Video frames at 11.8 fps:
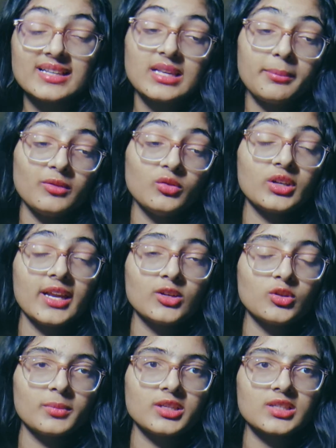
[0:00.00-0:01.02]
except it would
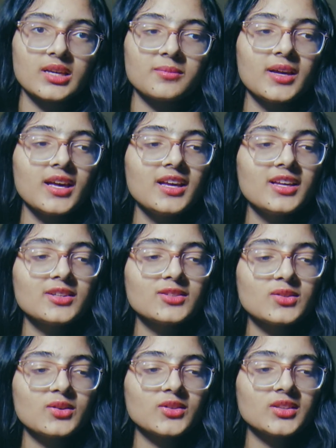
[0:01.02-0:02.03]
take too much time.
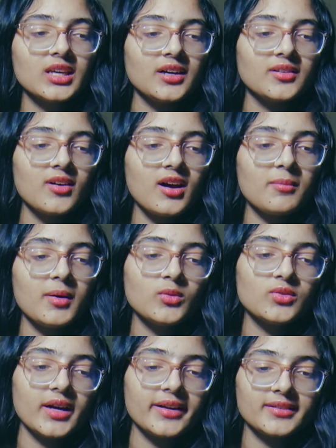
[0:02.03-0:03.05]
So yeah,
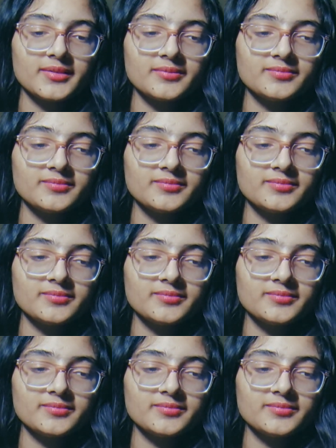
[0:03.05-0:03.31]
about that.